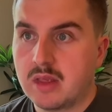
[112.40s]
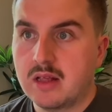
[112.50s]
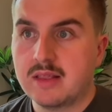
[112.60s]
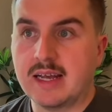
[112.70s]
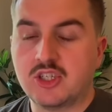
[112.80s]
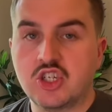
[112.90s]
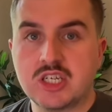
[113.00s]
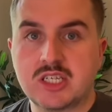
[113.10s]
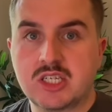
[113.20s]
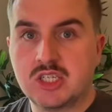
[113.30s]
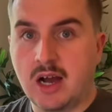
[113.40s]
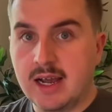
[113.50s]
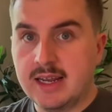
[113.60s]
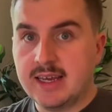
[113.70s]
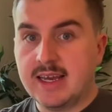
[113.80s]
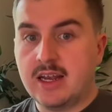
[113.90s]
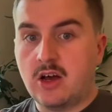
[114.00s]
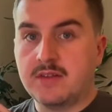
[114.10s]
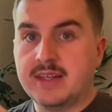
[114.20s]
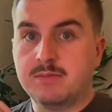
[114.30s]
They're just dialing in
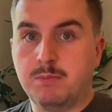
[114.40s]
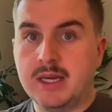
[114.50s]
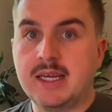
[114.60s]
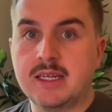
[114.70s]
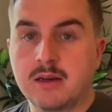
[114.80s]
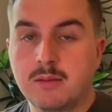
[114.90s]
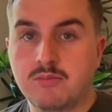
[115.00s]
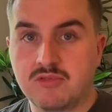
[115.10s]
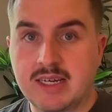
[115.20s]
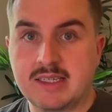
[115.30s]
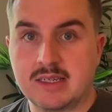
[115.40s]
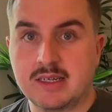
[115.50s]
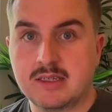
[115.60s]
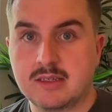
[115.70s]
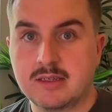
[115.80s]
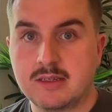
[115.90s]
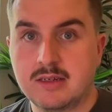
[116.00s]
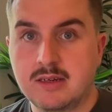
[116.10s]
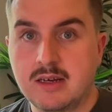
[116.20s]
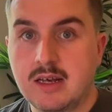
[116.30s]
on these bead bracelets.
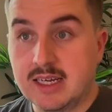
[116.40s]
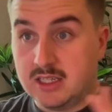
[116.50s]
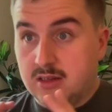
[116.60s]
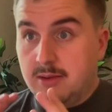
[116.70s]
It's,